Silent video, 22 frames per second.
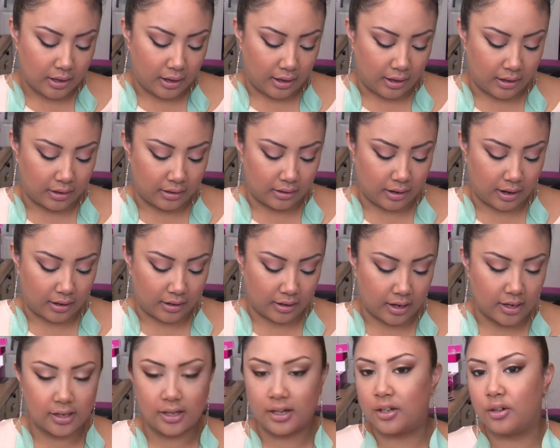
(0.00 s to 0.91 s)
And I
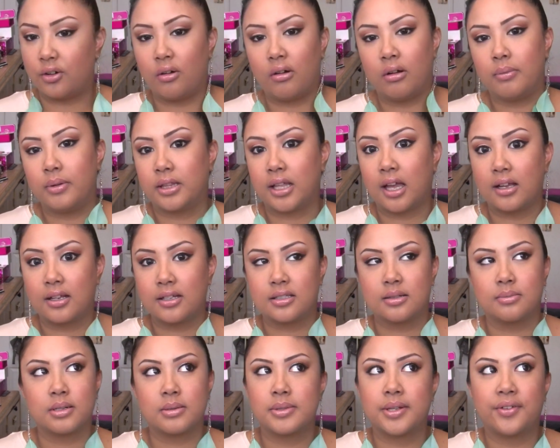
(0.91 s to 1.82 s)
kind of get annoyed with that
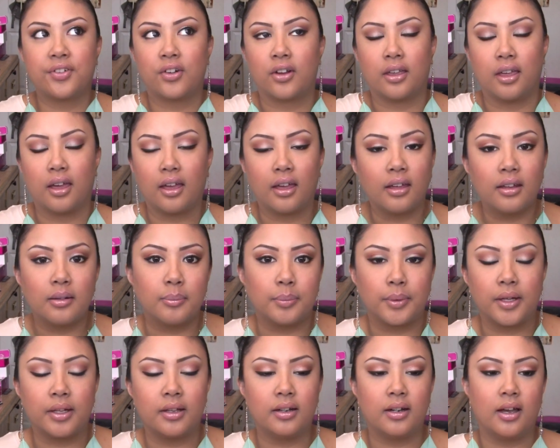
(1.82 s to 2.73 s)
because sometimes I forget,
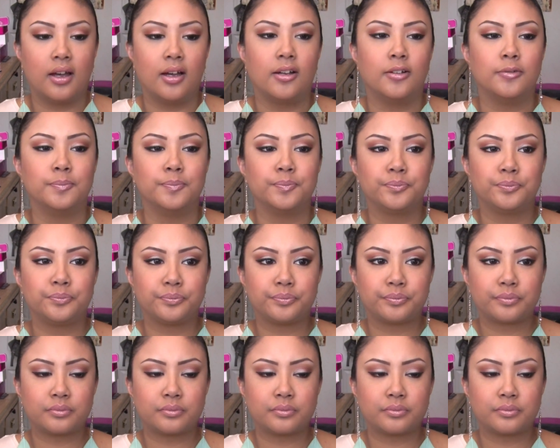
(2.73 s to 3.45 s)
but, um...